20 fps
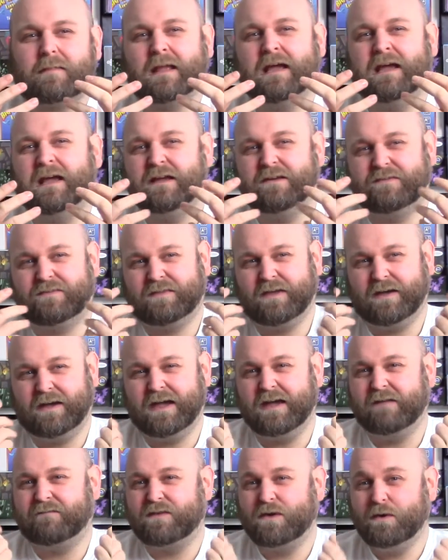is that
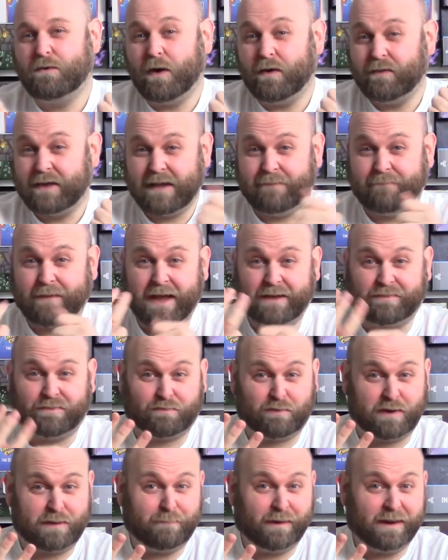if you only ever had
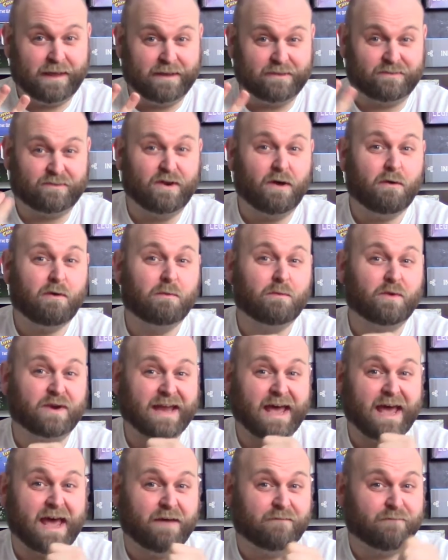3 players, no one would
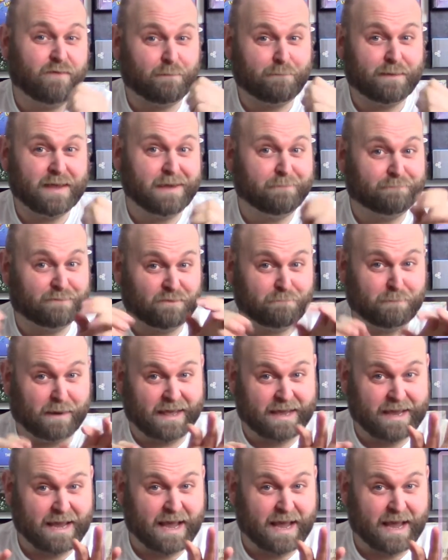ever be able to play